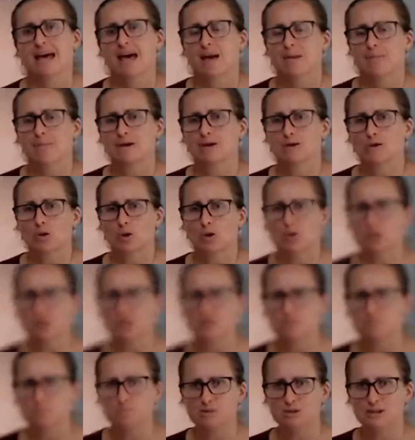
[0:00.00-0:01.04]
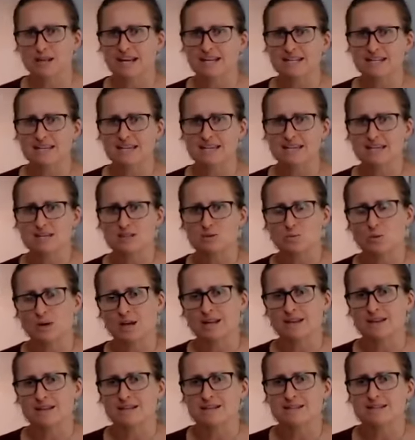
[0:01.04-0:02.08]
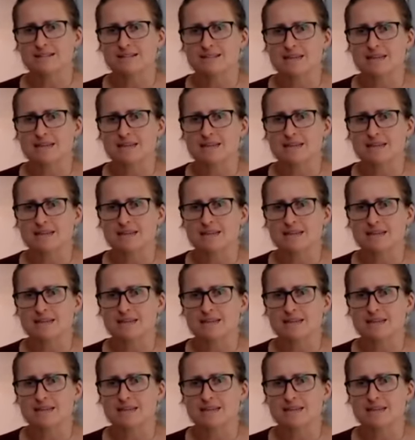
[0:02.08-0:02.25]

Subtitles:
because blending is one of these